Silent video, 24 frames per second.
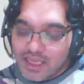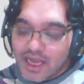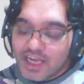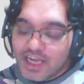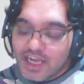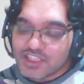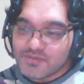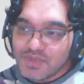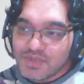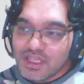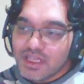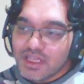they
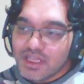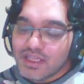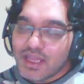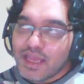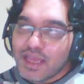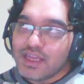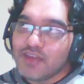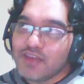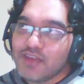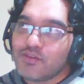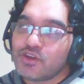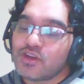asked me, and
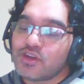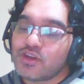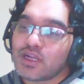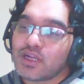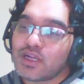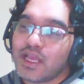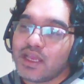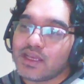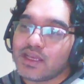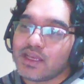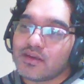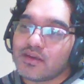I never
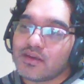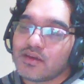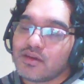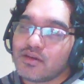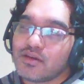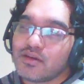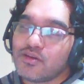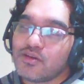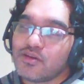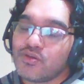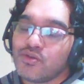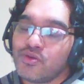thought like,
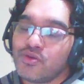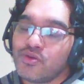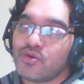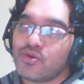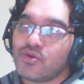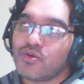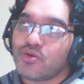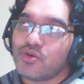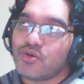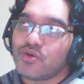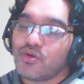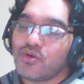
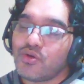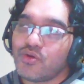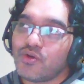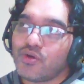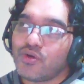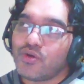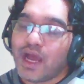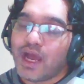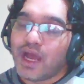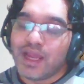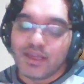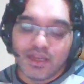
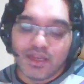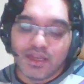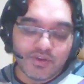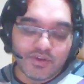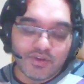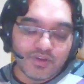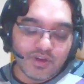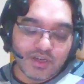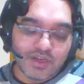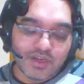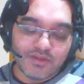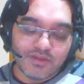I
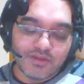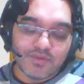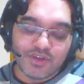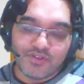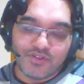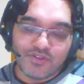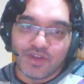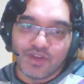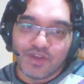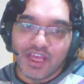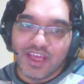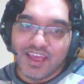never thought it.
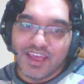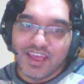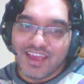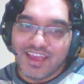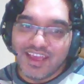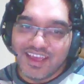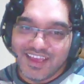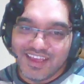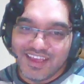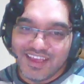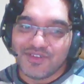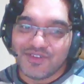But
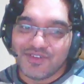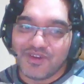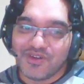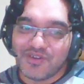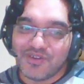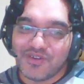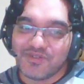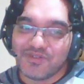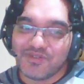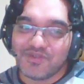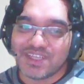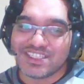today
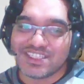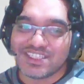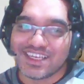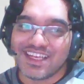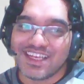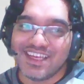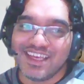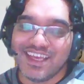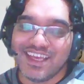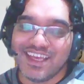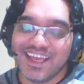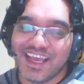you
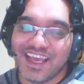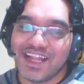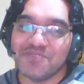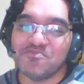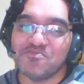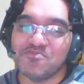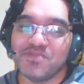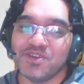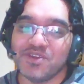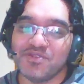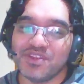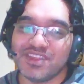basically
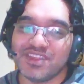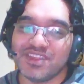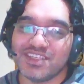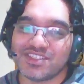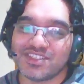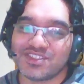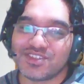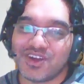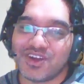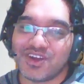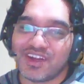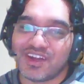helped me with
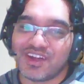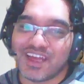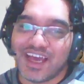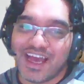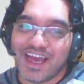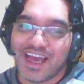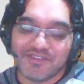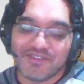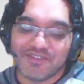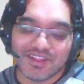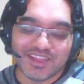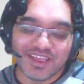this thought.
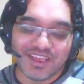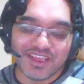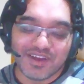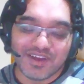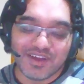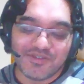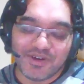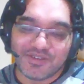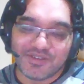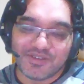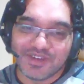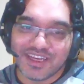I will
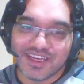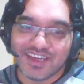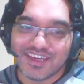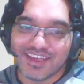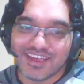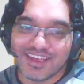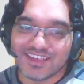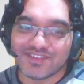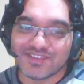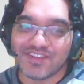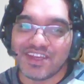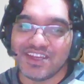think about it.
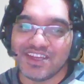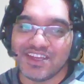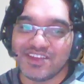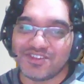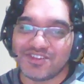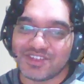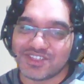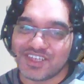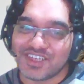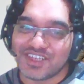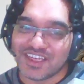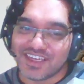It's very
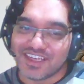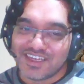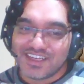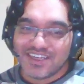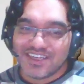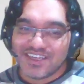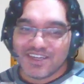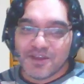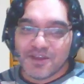interesting.